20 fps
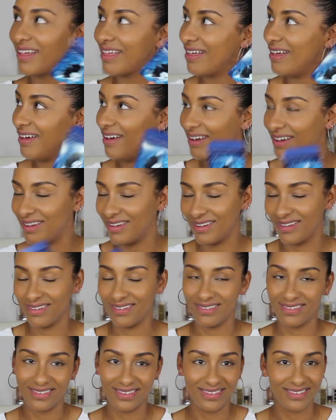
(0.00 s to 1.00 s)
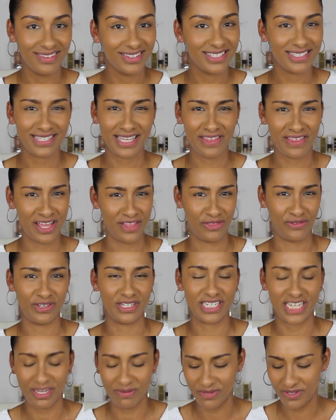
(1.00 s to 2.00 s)
Oh, say that three
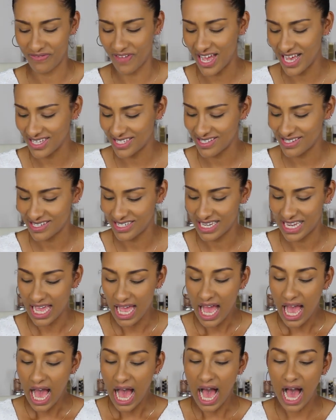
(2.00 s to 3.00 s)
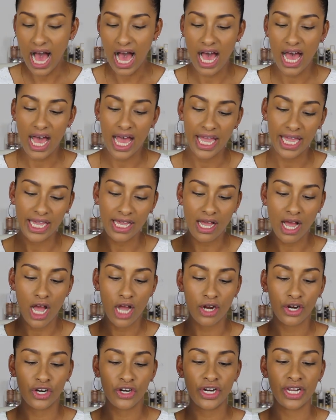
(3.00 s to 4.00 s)
times fast. I
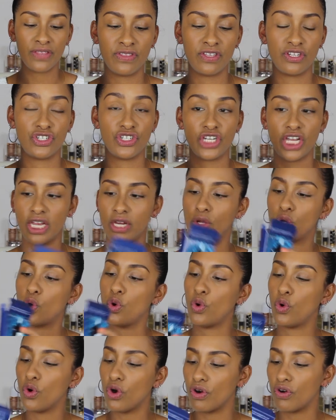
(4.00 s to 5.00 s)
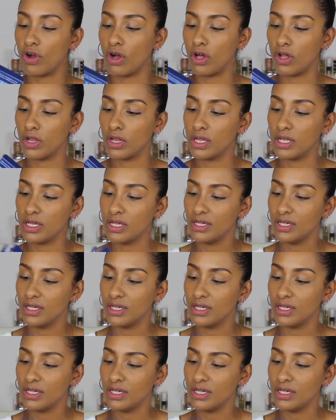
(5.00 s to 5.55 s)
got her the shade Coral.